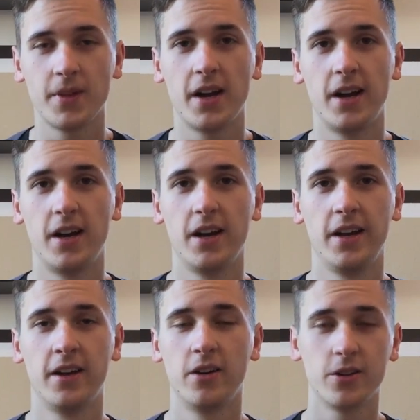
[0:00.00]

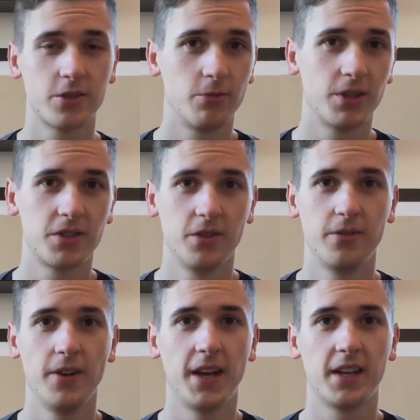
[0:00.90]
I also want to
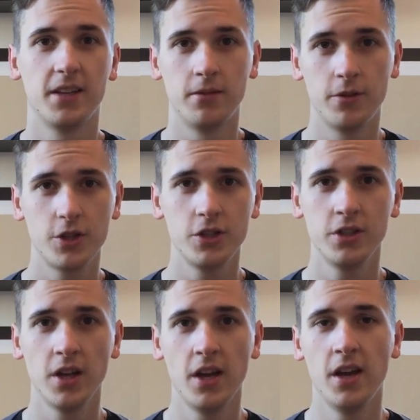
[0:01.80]
thank
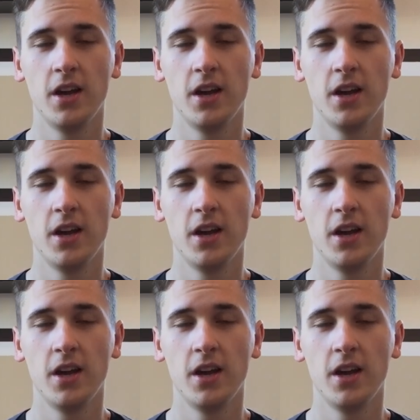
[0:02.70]
InVision,